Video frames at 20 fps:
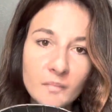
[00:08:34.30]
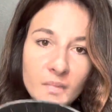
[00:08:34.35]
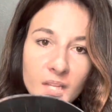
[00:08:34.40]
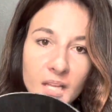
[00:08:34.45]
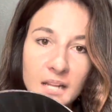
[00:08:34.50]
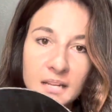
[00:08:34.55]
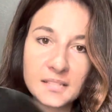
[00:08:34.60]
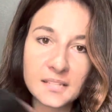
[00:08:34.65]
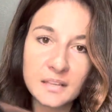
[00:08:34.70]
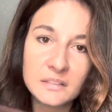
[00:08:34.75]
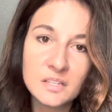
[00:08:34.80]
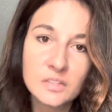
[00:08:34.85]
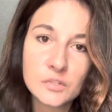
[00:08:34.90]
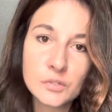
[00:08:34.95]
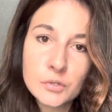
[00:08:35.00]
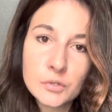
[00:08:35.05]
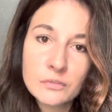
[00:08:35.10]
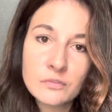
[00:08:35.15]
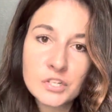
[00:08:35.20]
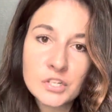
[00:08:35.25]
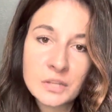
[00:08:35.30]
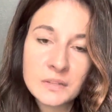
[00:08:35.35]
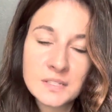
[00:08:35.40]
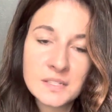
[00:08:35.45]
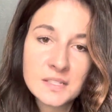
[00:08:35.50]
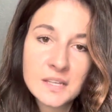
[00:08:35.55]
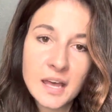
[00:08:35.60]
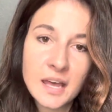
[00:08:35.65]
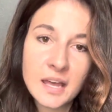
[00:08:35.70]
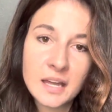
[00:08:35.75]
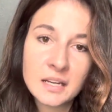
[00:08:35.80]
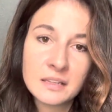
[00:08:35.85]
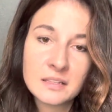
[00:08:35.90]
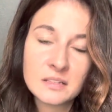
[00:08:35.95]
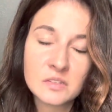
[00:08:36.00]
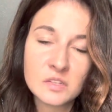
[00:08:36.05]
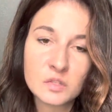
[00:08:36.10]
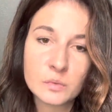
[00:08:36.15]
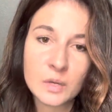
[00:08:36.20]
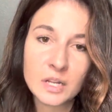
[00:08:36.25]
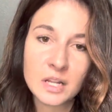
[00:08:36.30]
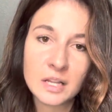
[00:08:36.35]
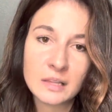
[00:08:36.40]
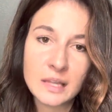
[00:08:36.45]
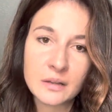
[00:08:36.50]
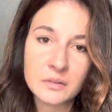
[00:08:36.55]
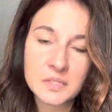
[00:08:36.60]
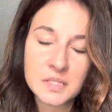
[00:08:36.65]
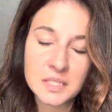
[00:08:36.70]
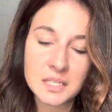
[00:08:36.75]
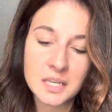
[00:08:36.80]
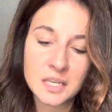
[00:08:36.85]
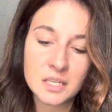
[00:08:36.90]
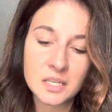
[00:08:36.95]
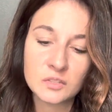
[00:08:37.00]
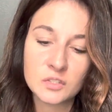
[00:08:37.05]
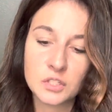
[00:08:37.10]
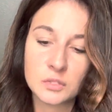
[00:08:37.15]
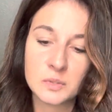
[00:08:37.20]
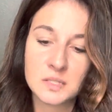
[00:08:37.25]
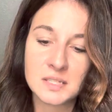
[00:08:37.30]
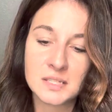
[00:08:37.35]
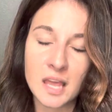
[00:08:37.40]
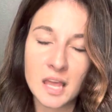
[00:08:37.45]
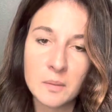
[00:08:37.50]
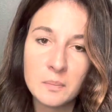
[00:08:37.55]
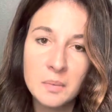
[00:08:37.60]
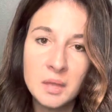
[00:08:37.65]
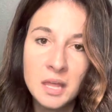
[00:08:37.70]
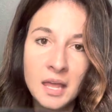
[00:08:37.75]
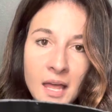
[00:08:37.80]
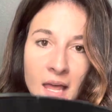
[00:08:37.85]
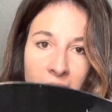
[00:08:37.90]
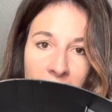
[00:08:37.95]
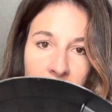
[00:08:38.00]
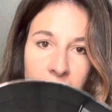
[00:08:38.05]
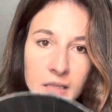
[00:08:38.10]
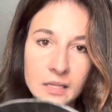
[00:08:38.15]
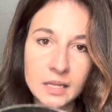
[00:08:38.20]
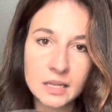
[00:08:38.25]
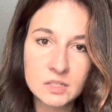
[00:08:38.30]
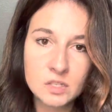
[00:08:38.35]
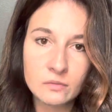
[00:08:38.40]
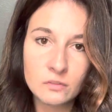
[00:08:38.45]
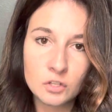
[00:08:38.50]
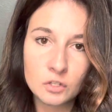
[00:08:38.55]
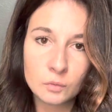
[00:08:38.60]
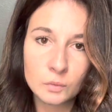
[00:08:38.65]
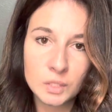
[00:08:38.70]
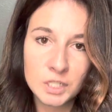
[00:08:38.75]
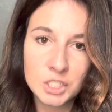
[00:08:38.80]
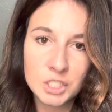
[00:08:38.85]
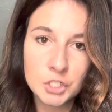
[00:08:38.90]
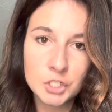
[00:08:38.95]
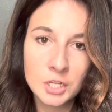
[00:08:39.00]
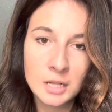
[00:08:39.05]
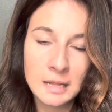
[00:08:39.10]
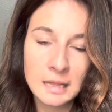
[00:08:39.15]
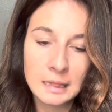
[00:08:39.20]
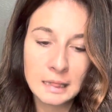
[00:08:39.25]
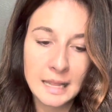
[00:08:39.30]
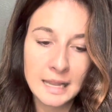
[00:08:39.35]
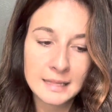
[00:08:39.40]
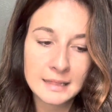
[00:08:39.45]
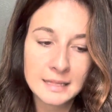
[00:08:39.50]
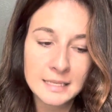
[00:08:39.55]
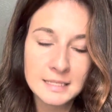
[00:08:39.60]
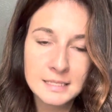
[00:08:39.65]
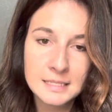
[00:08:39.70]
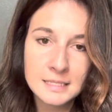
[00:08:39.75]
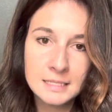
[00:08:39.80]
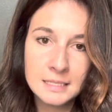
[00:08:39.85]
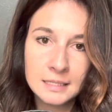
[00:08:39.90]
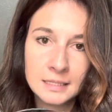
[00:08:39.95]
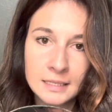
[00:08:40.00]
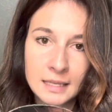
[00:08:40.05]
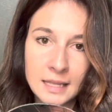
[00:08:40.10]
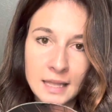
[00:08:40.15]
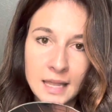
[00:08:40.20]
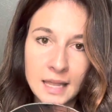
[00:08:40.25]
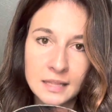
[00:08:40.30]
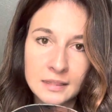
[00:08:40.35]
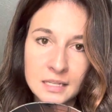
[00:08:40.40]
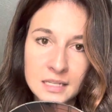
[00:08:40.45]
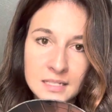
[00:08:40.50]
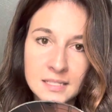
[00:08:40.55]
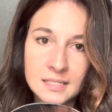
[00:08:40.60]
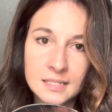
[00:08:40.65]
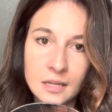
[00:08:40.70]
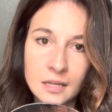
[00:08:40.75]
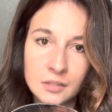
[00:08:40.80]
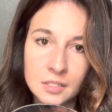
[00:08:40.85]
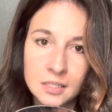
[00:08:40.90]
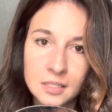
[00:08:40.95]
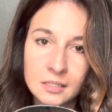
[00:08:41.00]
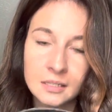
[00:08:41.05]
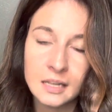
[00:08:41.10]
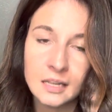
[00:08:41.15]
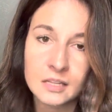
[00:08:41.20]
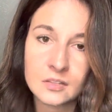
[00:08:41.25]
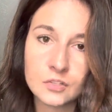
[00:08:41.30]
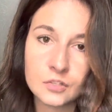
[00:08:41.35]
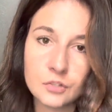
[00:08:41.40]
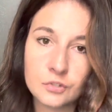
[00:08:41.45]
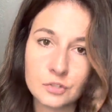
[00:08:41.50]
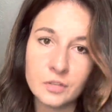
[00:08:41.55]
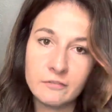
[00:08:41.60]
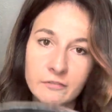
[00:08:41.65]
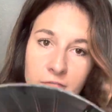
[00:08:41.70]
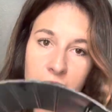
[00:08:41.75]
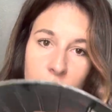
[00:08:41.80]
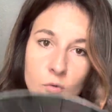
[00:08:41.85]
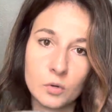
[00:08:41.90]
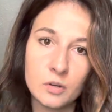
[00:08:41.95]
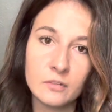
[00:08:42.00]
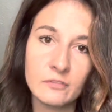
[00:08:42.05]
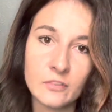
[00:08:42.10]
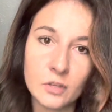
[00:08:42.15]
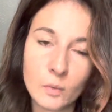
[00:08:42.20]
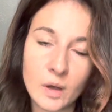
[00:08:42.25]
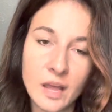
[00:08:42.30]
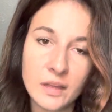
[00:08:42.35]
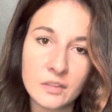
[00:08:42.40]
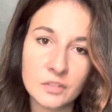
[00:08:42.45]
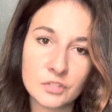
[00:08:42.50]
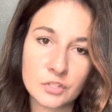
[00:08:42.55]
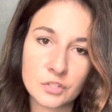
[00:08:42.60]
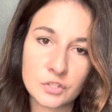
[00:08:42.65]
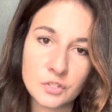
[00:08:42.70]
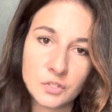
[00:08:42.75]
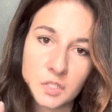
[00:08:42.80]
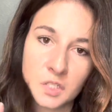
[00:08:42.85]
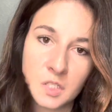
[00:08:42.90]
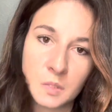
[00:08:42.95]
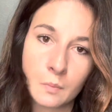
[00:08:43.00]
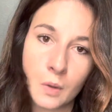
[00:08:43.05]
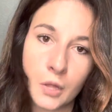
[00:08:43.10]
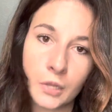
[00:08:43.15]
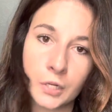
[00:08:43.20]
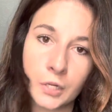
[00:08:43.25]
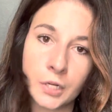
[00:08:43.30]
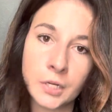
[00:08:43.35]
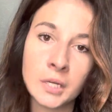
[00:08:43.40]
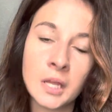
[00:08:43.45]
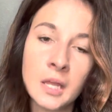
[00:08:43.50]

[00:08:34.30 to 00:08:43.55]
and it's got these louvers on the side, and this is what allows the heat to escape. And it lays over your ridge like this, and then it's nailed in, and it's usually 4 foot wide. This is just a smaller